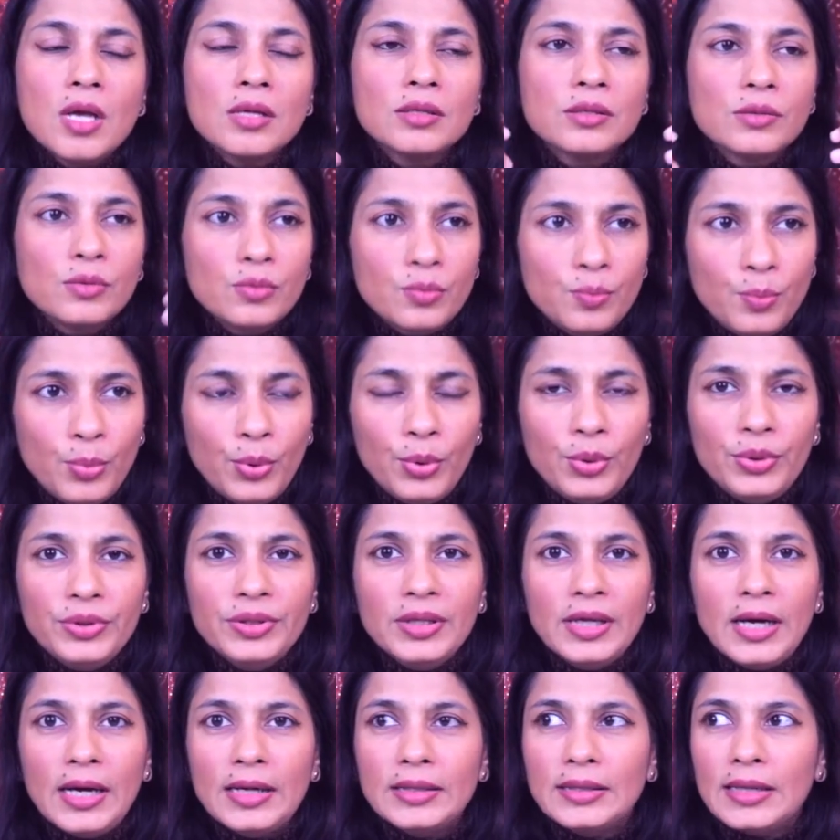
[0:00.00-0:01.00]
so
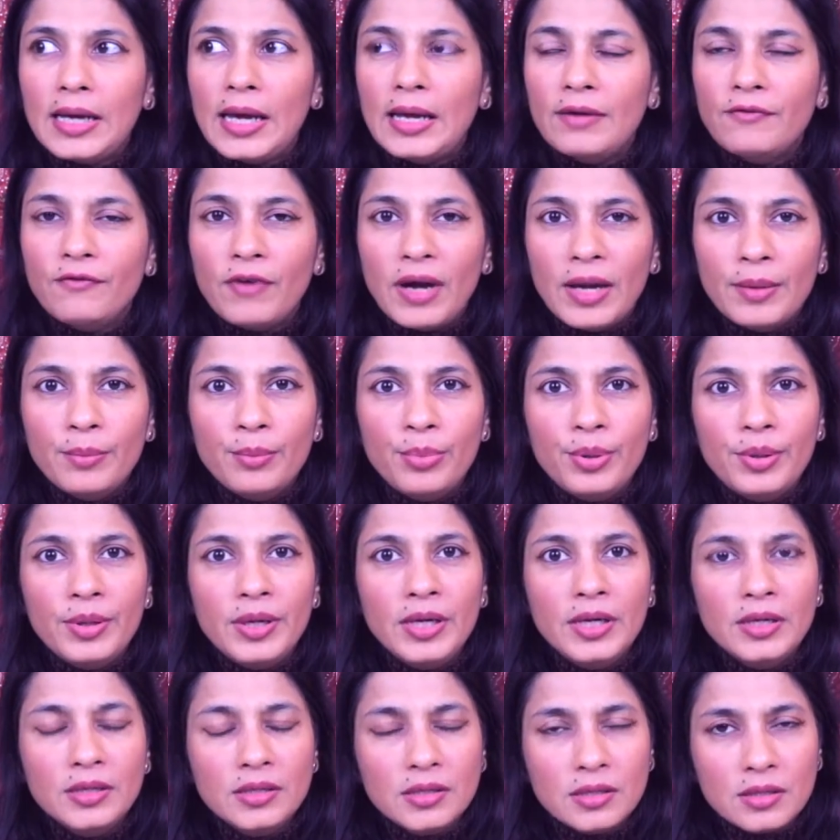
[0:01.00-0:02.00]
put that and
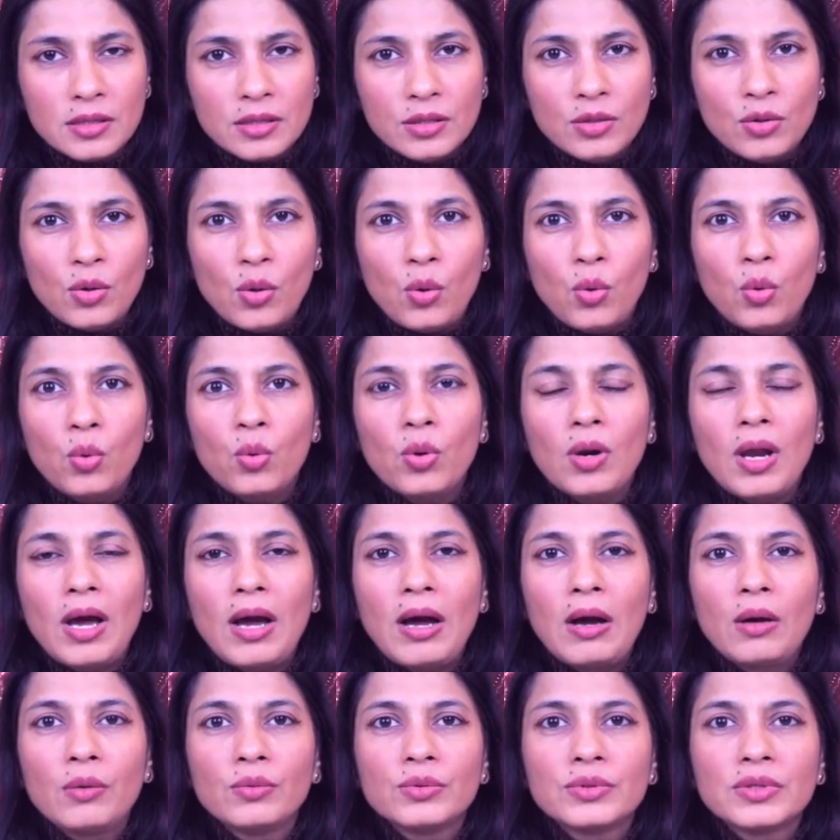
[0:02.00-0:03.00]
vibrate your whole
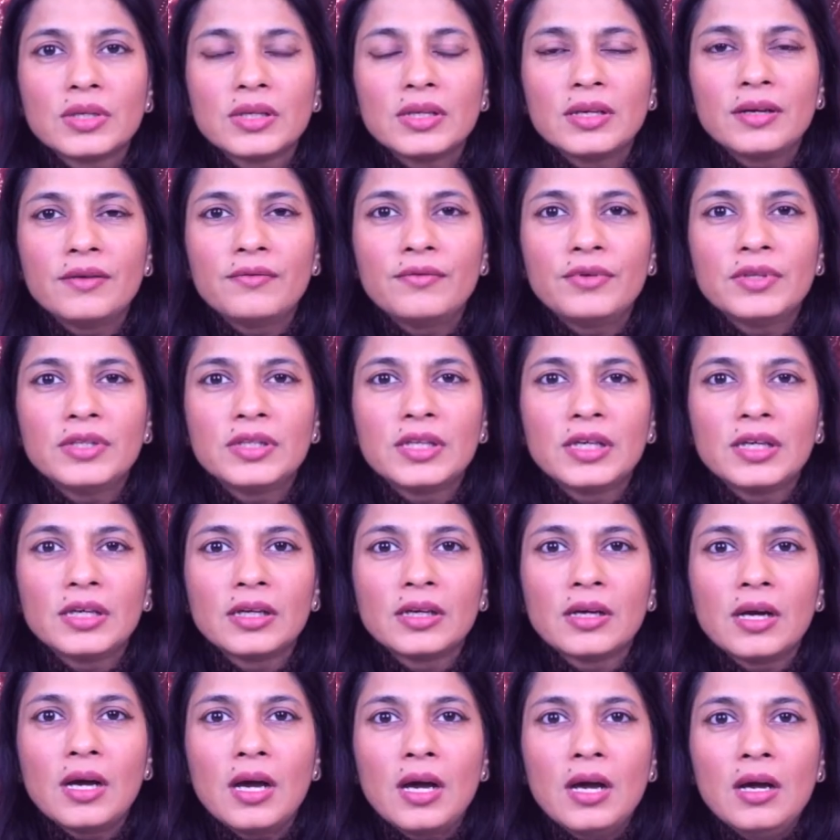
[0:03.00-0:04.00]
house and
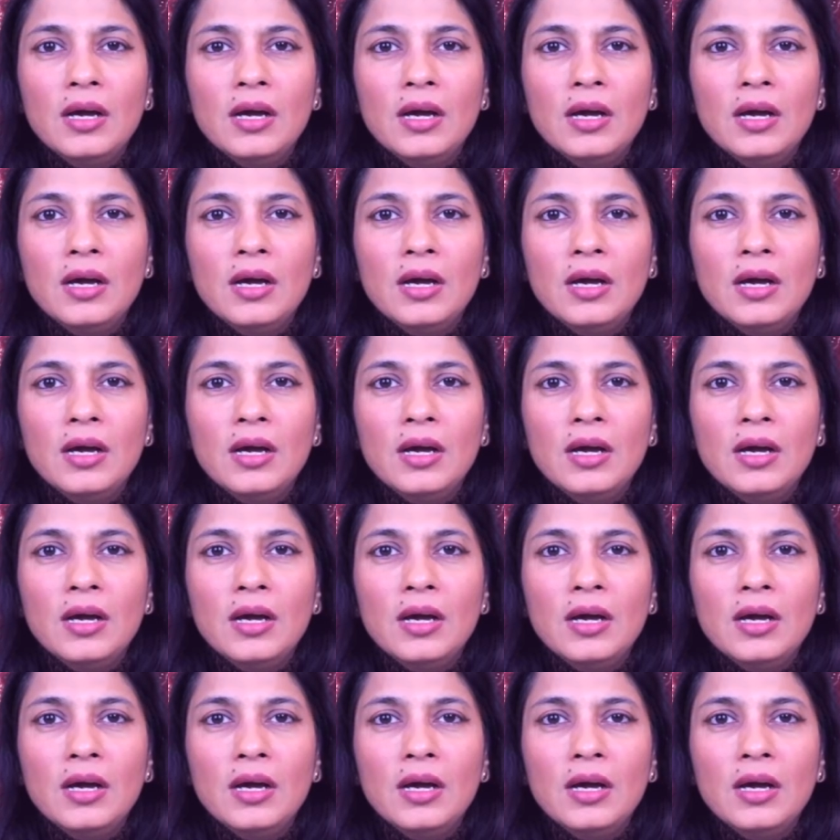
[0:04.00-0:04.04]
everything